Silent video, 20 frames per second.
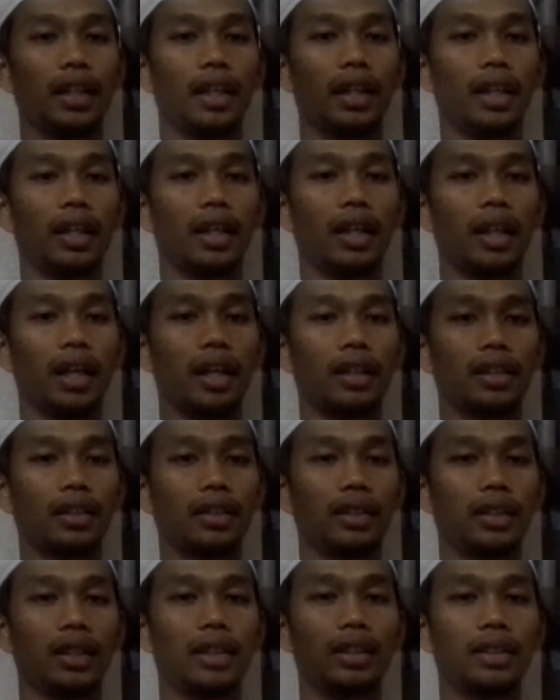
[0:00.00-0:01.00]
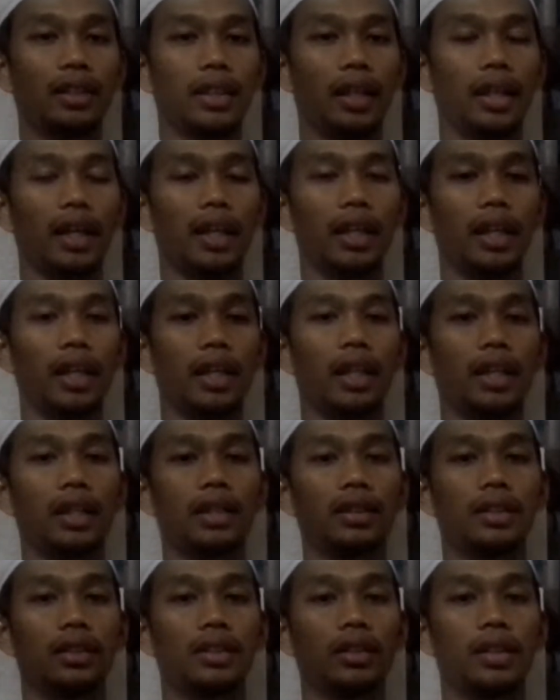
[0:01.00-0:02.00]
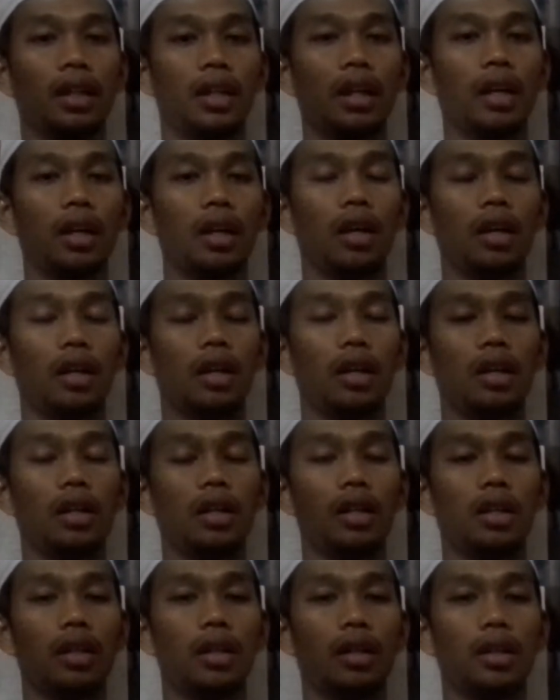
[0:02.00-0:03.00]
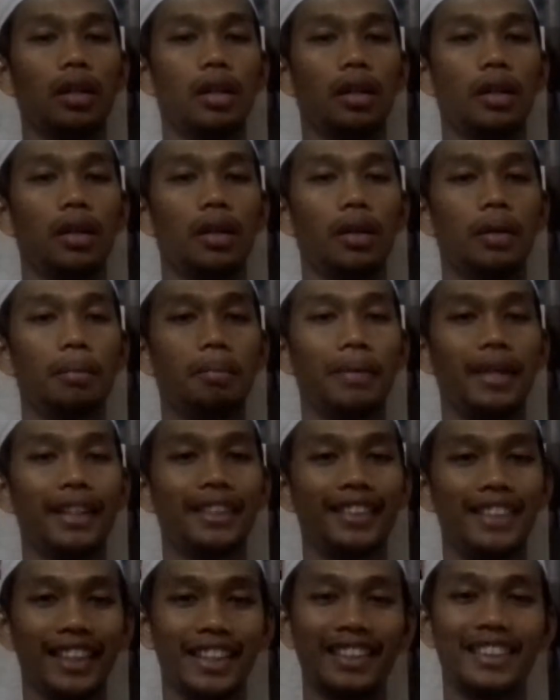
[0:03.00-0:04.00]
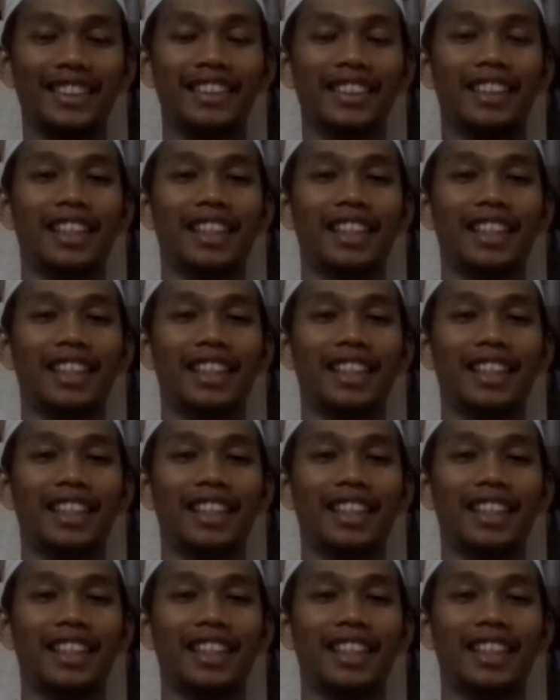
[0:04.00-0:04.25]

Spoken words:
an artist has a message.